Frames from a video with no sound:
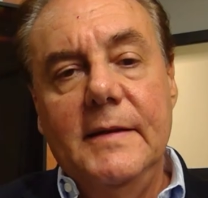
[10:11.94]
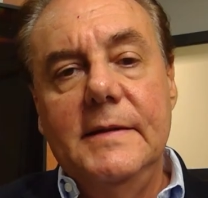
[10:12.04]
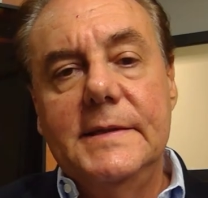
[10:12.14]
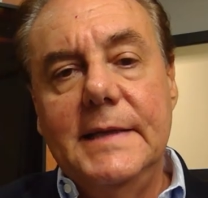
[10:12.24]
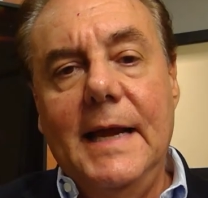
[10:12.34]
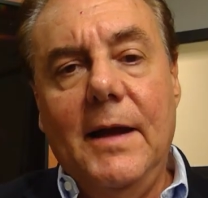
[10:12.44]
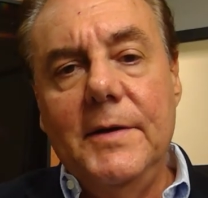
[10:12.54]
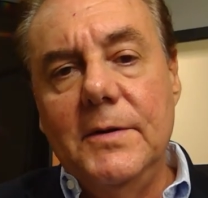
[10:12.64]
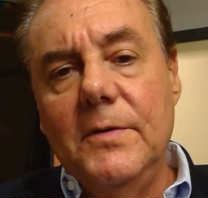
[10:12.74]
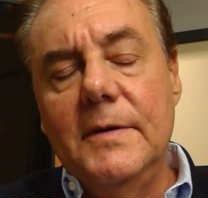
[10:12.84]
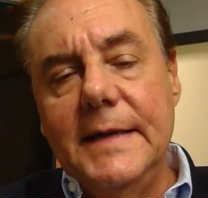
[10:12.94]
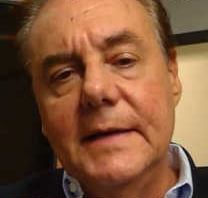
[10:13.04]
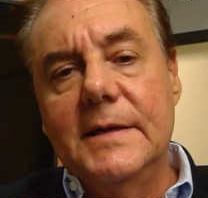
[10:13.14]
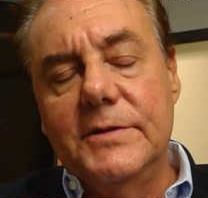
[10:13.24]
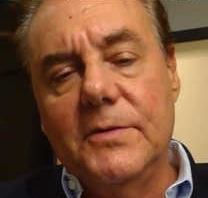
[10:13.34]
So now, in order to
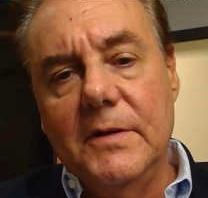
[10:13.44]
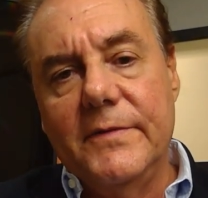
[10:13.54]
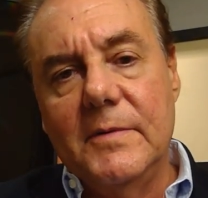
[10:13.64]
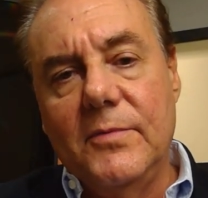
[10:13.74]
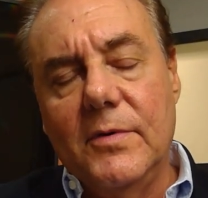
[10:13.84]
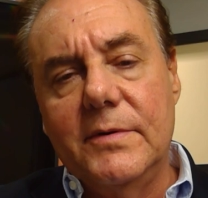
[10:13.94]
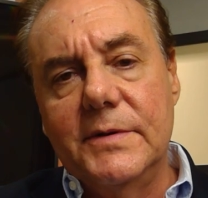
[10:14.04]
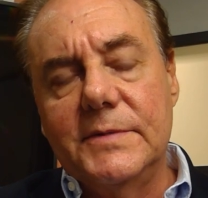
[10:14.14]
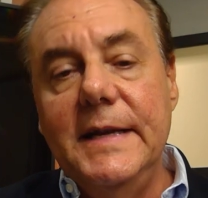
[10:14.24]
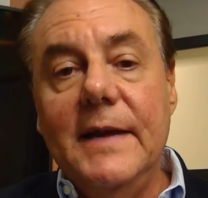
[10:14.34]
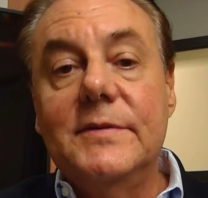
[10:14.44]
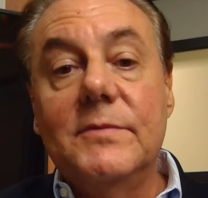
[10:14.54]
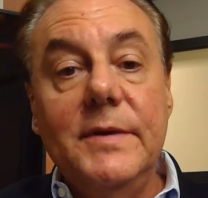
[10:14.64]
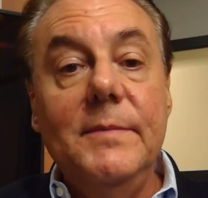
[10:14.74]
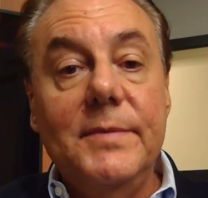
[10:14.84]
get control of our borders, we have to
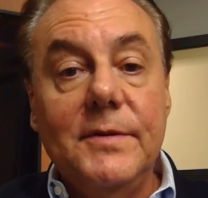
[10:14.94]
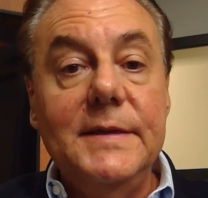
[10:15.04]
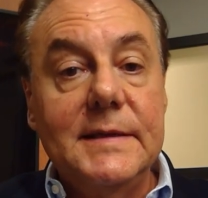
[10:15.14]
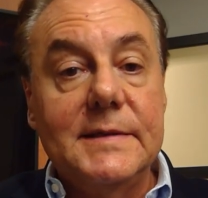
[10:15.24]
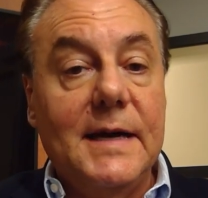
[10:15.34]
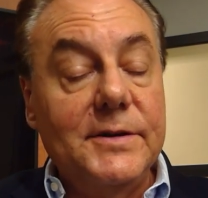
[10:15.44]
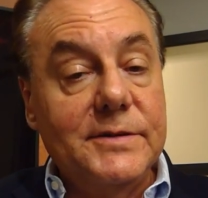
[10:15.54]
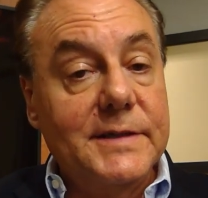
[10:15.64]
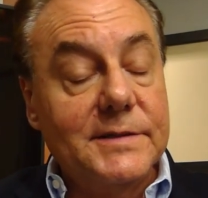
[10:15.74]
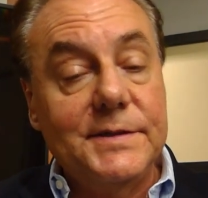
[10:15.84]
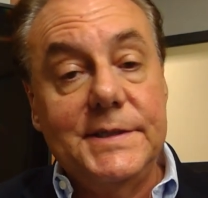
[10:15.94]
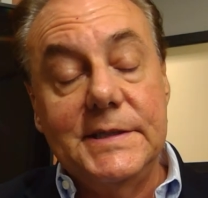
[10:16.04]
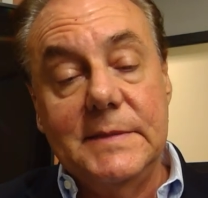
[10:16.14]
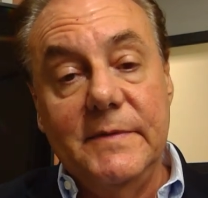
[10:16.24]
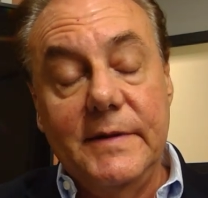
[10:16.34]
rebuild the entire judicial
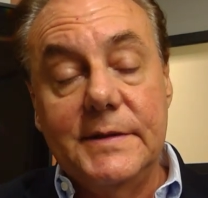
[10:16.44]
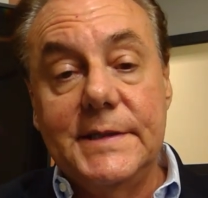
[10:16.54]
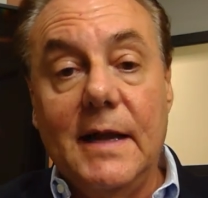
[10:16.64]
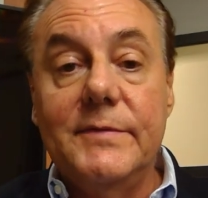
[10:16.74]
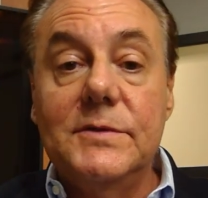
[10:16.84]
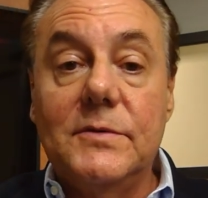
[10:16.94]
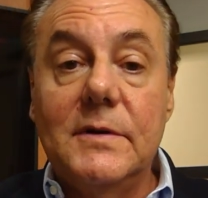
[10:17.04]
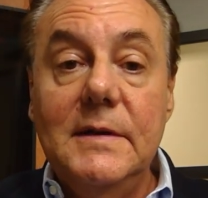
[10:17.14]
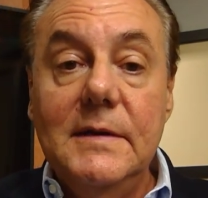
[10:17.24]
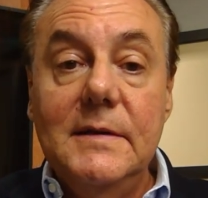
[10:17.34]
system of El Salvador.